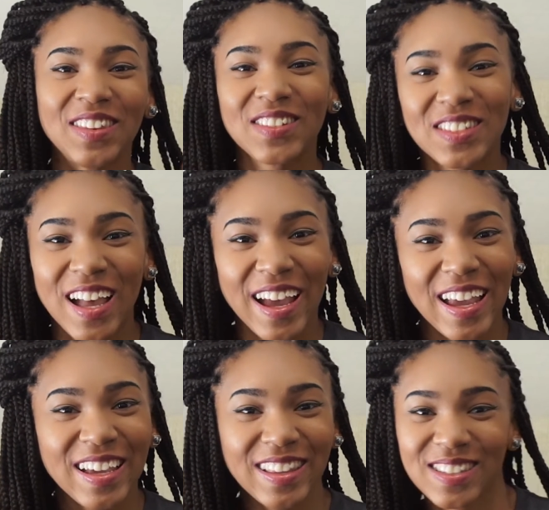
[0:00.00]
It looks
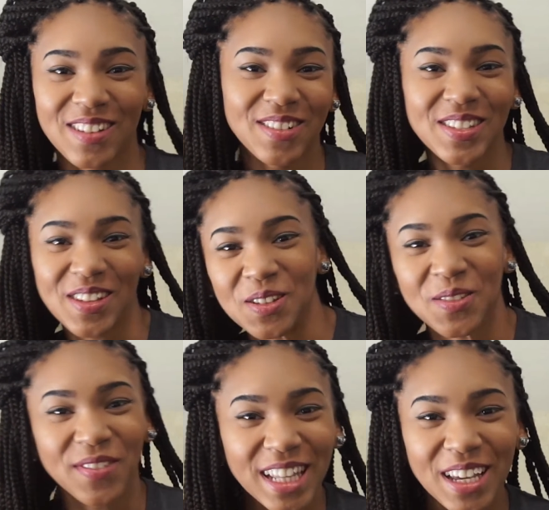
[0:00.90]
like
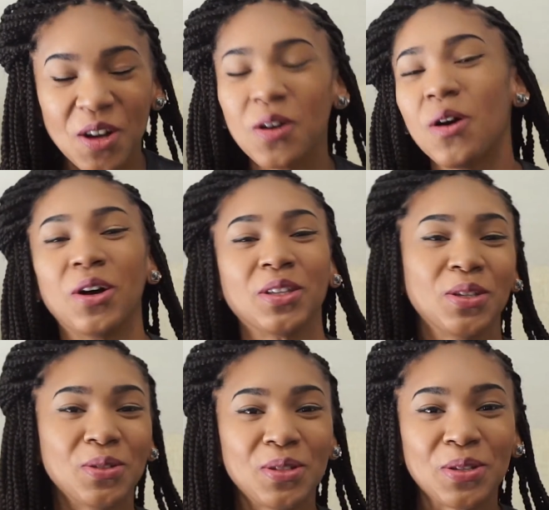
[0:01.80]
so-and-so's video on
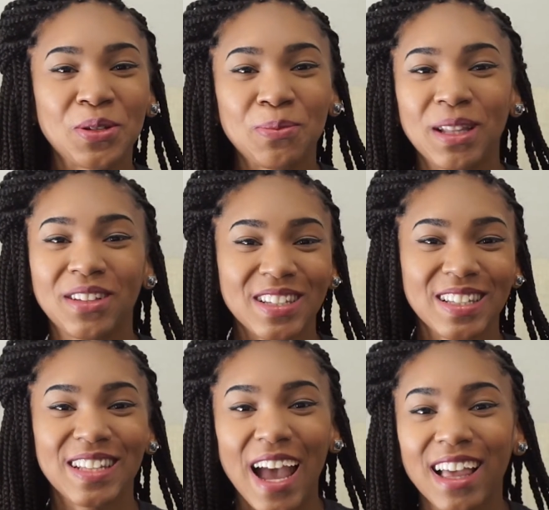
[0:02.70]
YouTube. It looks
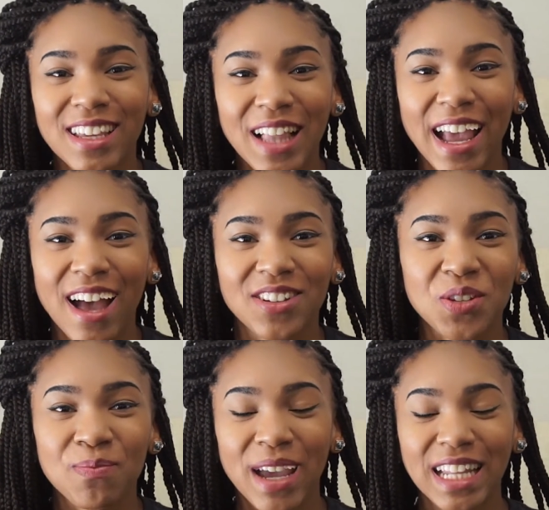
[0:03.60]
exactly like how
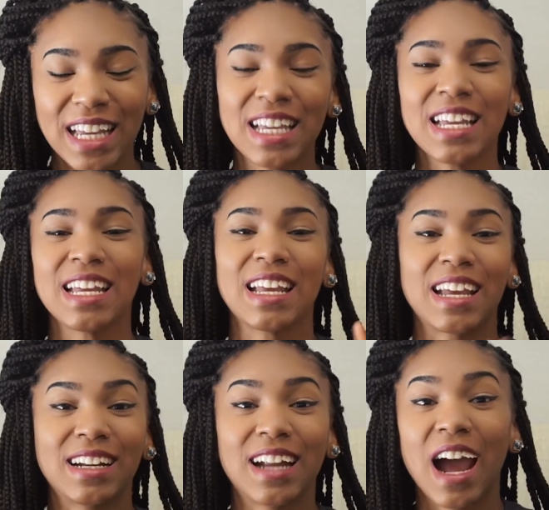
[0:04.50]
she made it,
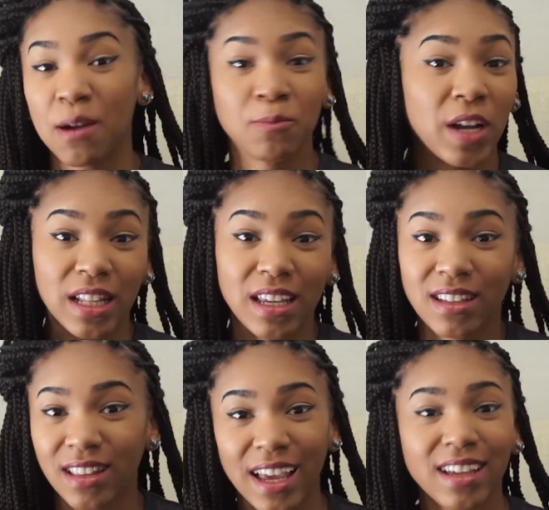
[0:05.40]
and I'm
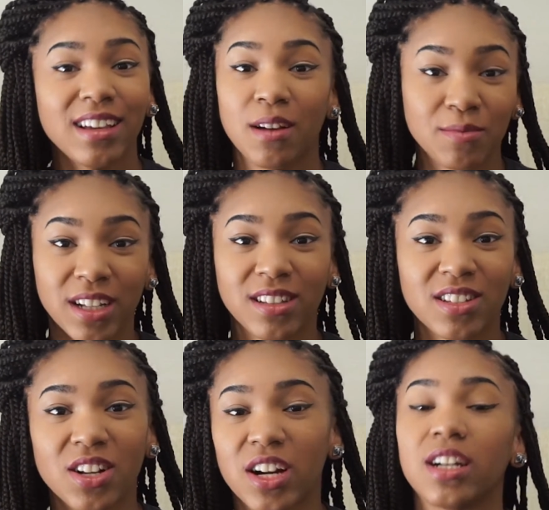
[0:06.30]
ready. Like, I'm ready to
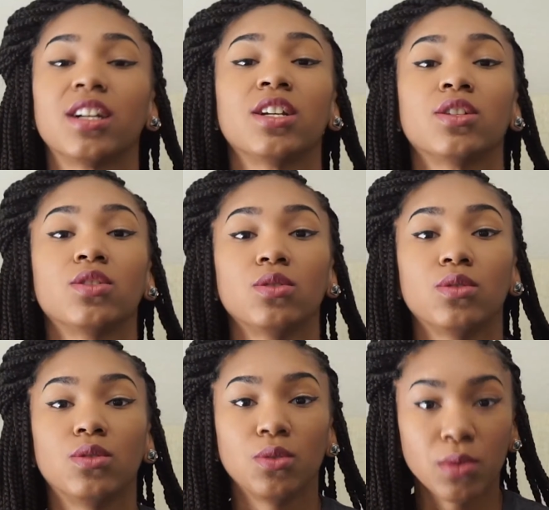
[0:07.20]
start.
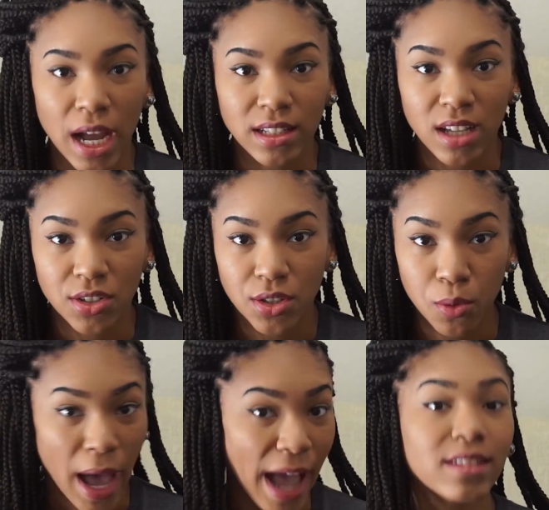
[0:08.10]
Do not touch
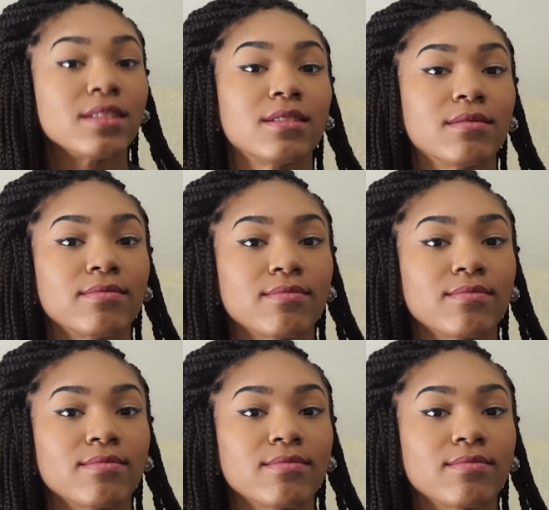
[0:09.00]
the wax.